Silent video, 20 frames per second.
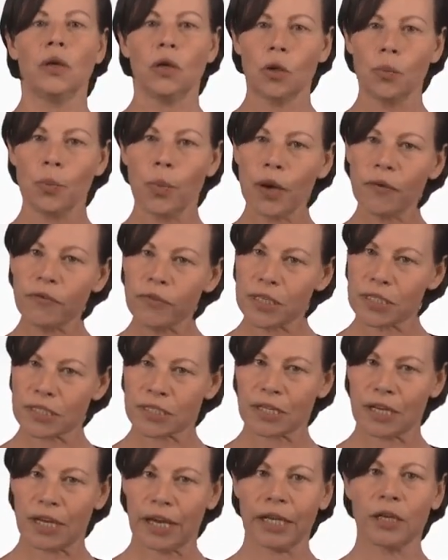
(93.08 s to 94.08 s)
Above
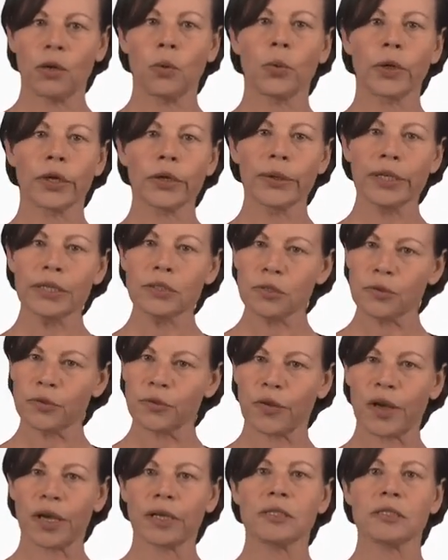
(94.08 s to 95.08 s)
this line, we're going to
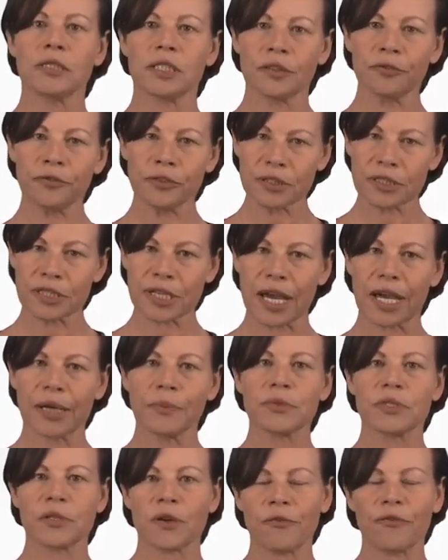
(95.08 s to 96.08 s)
find different
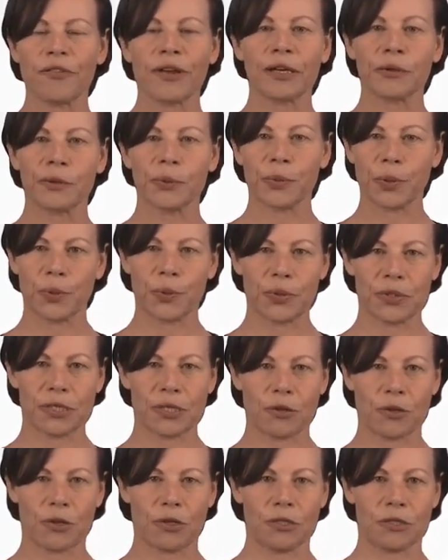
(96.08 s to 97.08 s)
types of value
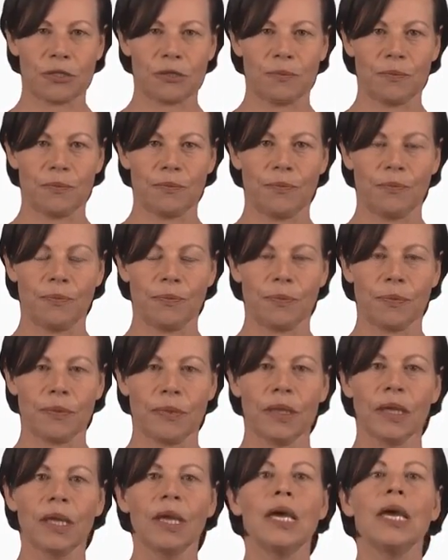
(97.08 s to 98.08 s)
propositions.
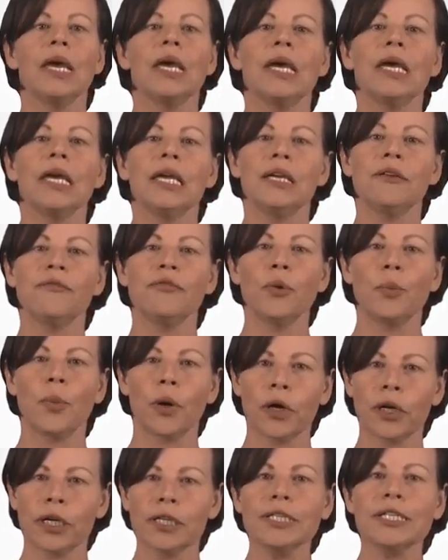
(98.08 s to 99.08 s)
If the
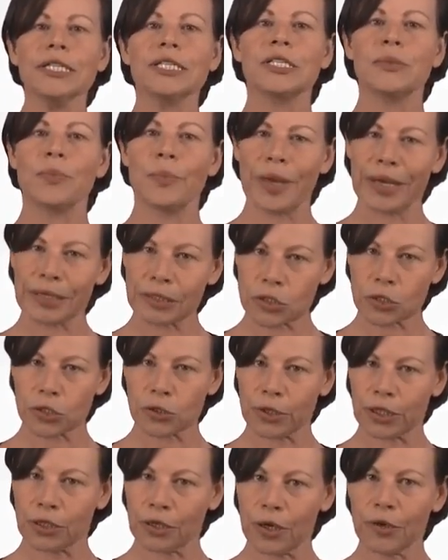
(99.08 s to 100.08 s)
market is
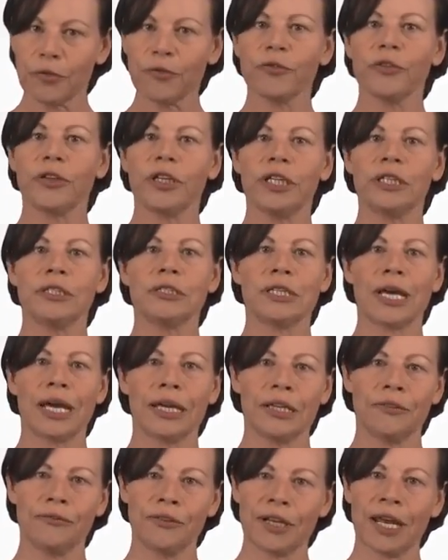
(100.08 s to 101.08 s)
mature enough,
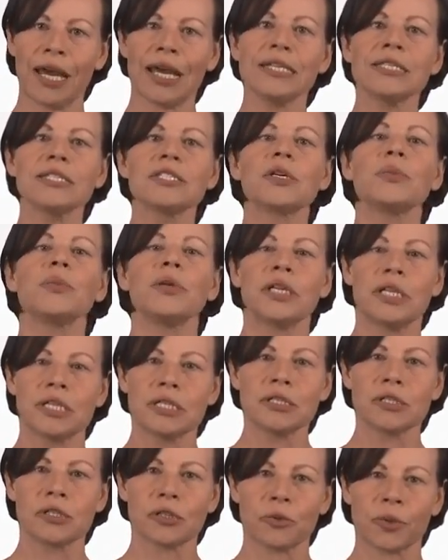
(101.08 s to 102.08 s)
if it has some
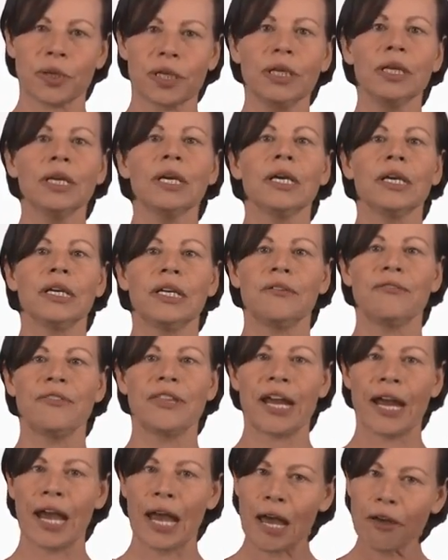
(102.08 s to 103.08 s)
history, if
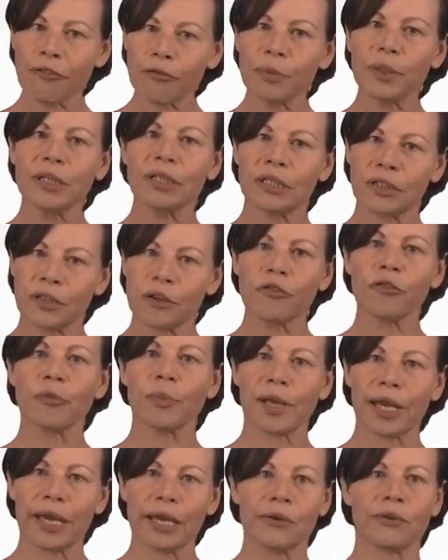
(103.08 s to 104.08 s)
there have been enough
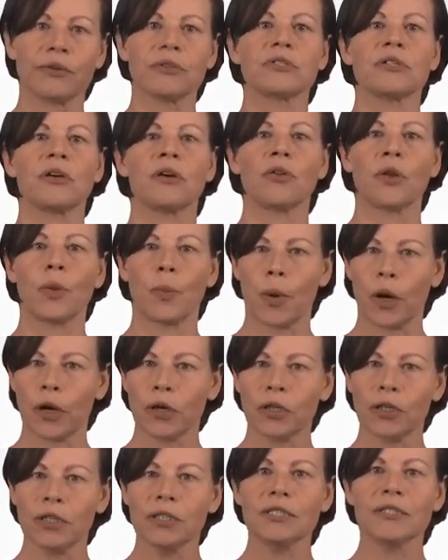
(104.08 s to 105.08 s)
players on the
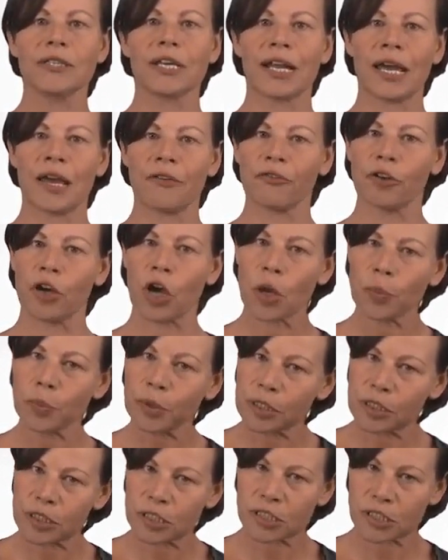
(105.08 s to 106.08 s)
market that have
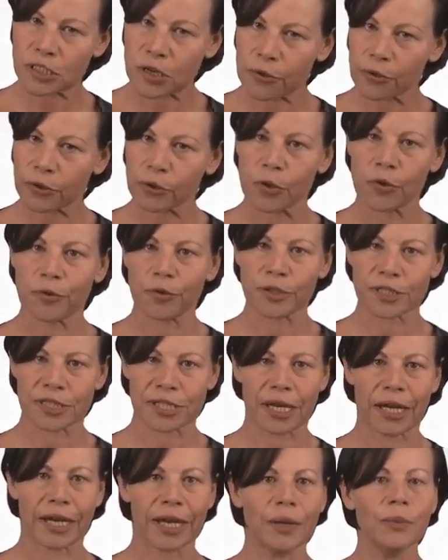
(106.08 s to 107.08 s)
copied each other over
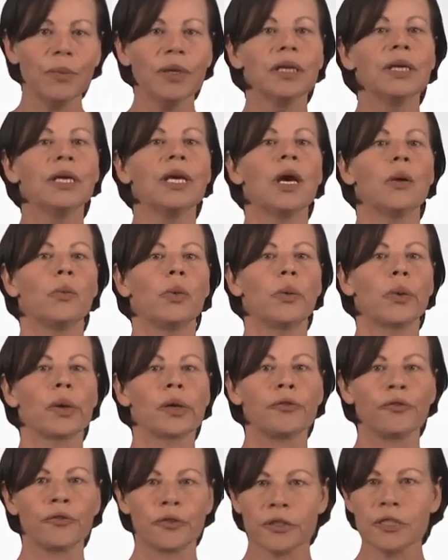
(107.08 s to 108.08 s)
time, we will
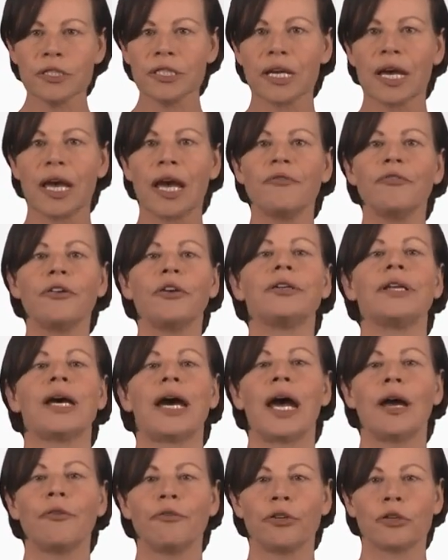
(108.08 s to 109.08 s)
first have an
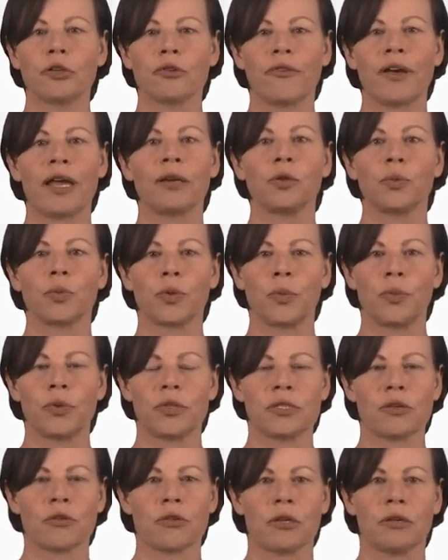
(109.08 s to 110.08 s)
average value
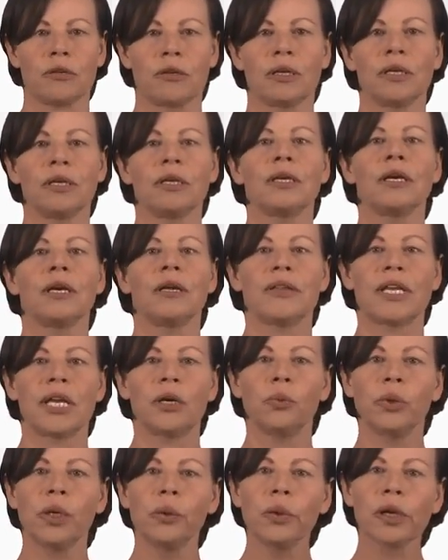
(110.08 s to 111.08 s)
proposition
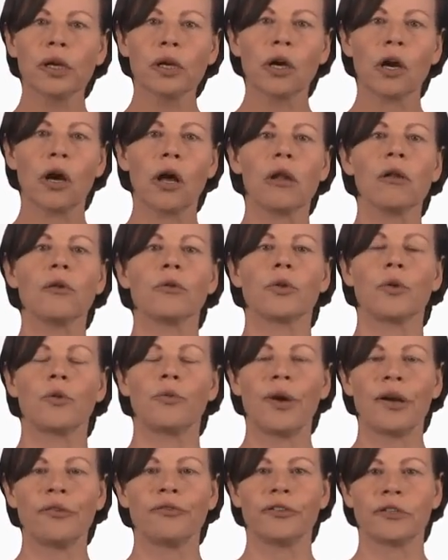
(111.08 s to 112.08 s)
that we will call the
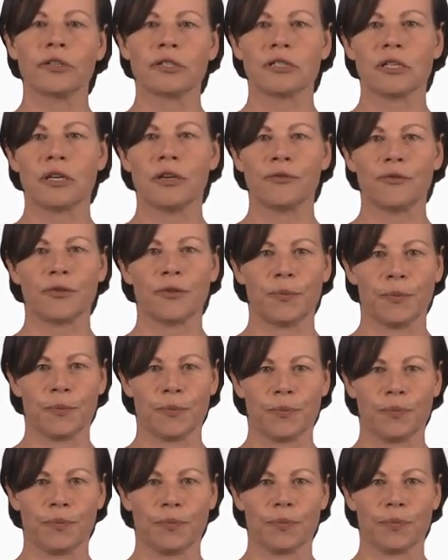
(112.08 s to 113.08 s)
reference offer.
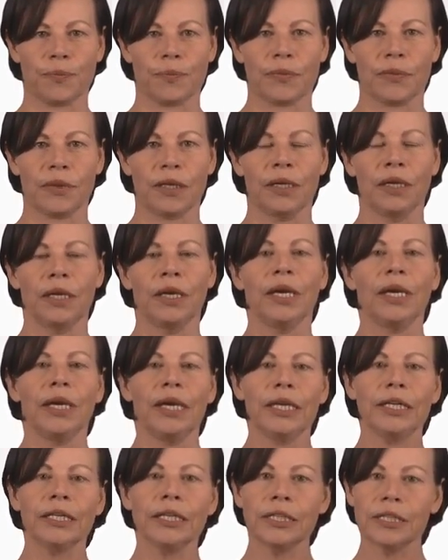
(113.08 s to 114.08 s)

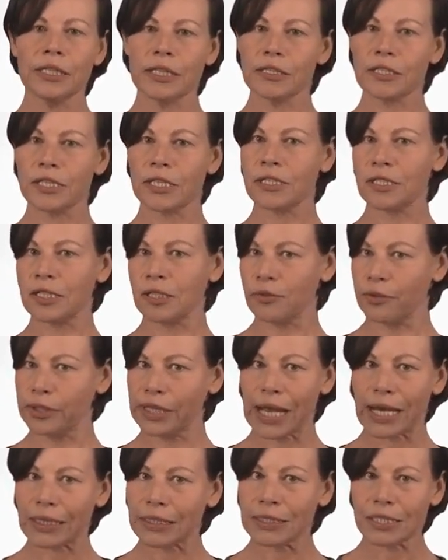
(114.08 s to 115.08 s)
It can exist in
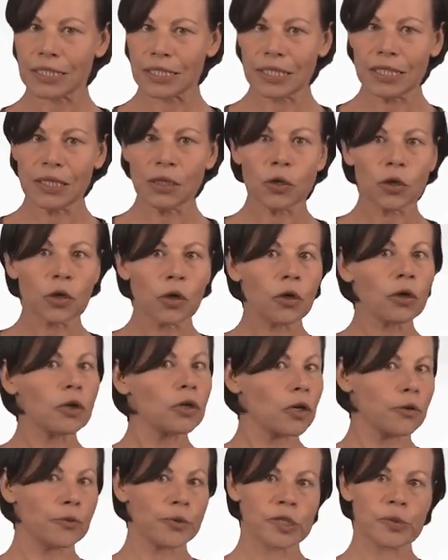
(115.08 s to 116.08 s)
reality or
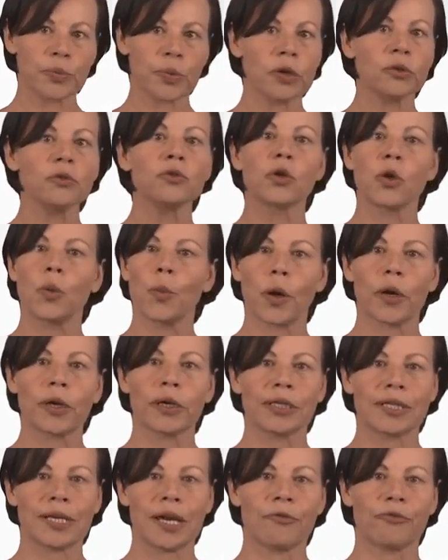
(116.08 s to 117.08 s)
correspond to a
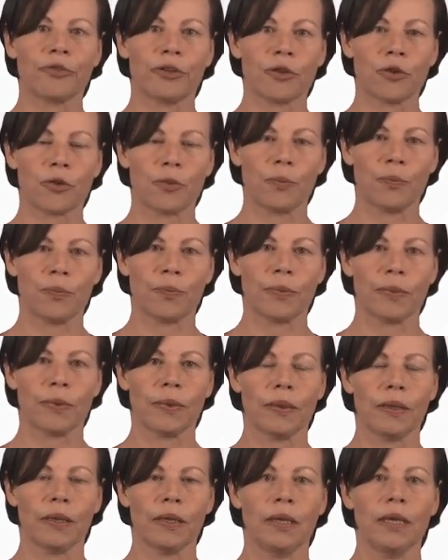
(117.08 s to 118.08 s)
market average.
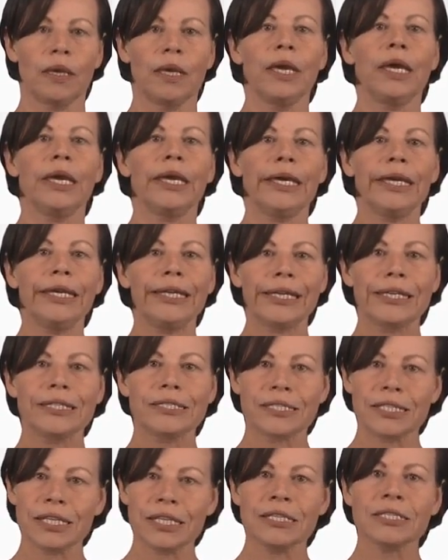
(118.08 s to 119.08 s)
It
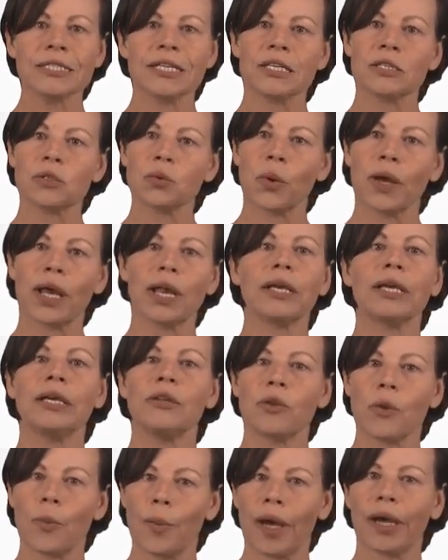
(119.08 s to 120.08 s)
exists as well
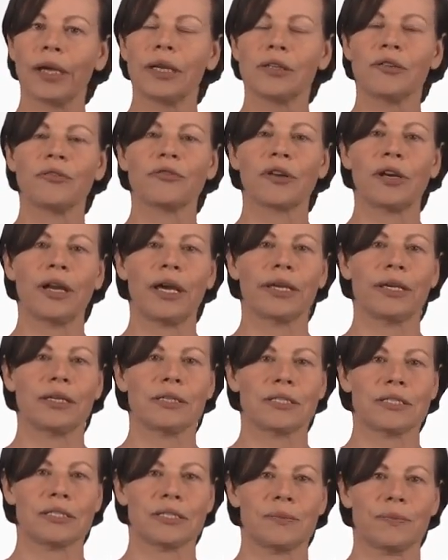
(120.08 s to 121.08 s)
in the mind of
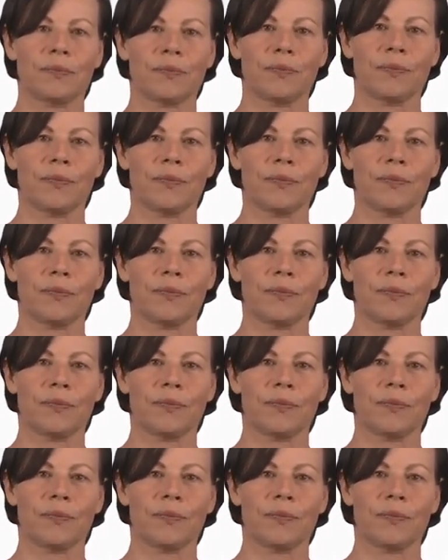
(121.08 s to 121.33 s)
clients.